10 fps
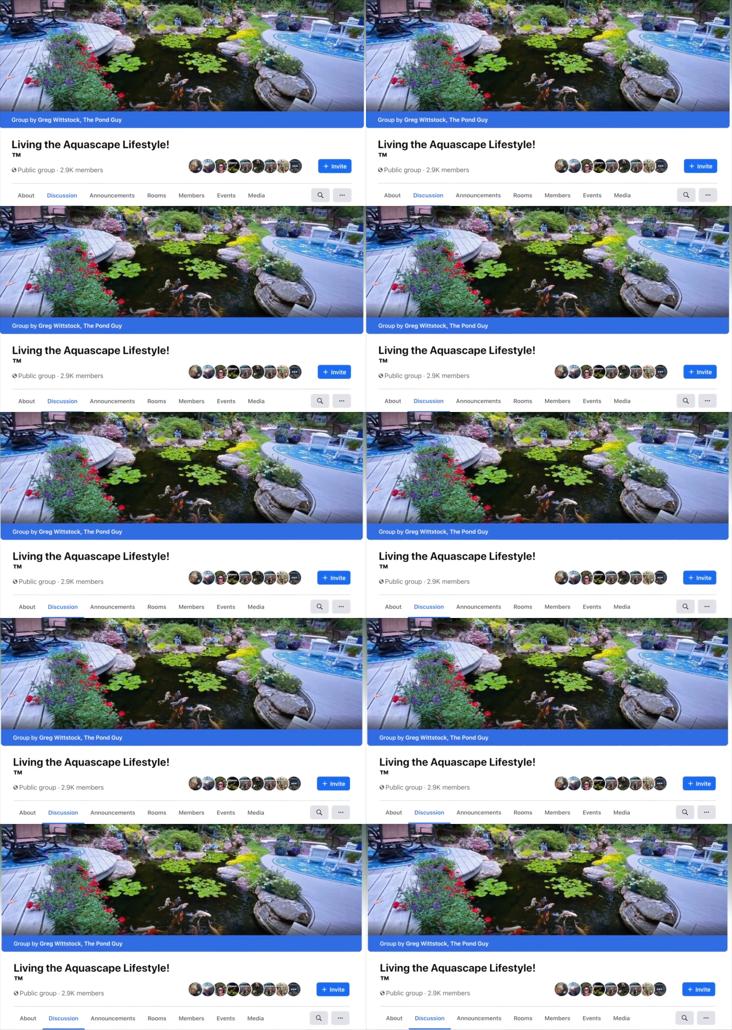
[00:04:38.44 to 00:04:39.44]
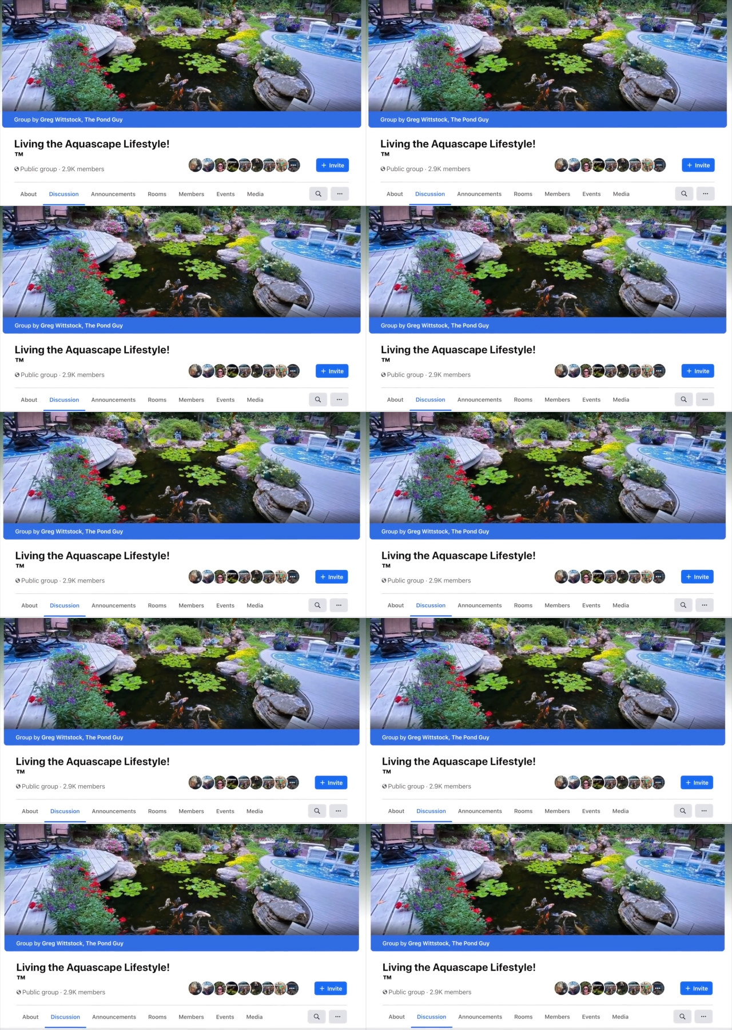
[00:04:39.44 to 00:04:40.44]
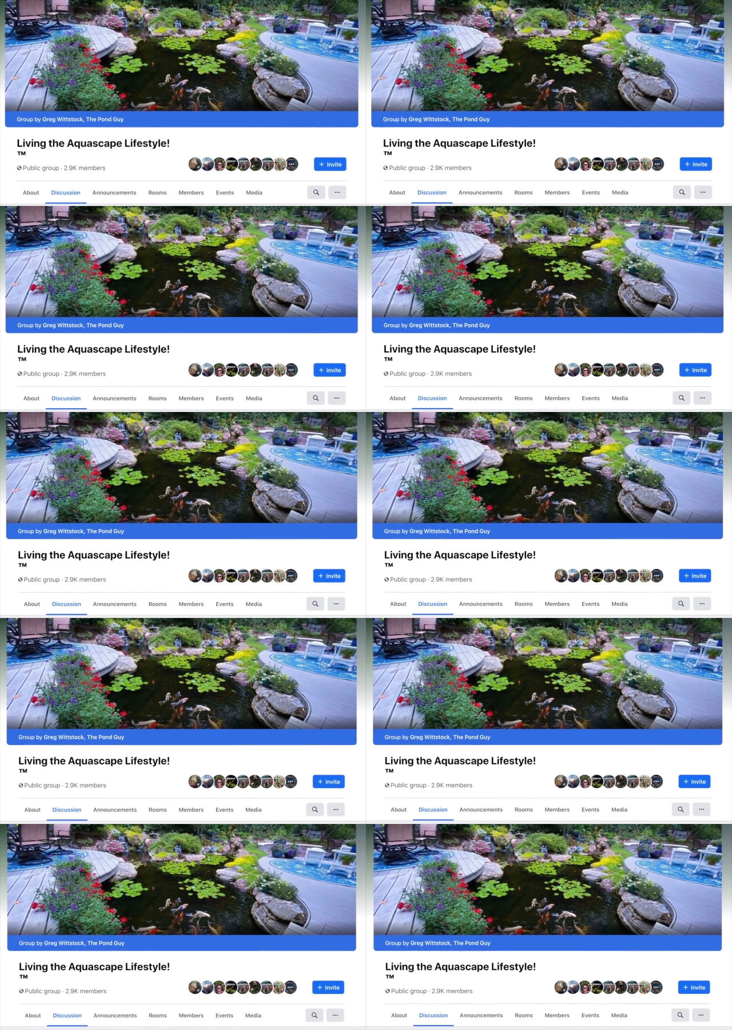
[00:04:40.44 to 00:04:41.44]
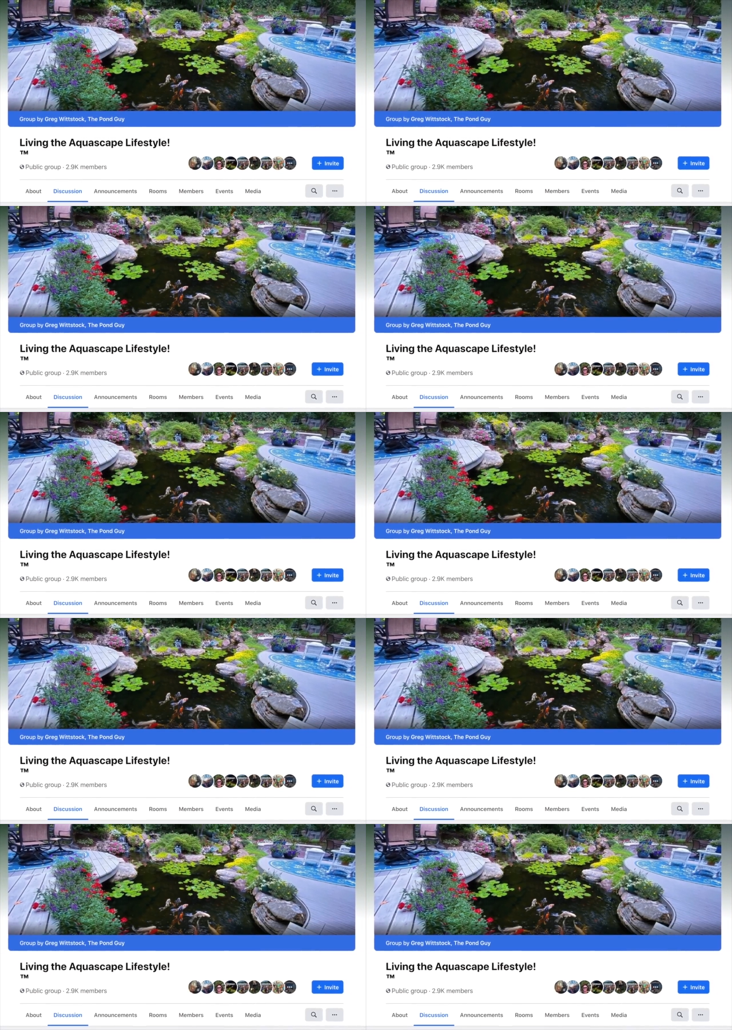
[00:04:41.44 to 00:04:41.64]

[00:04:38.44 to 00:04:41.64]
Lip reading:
(no speaker visible)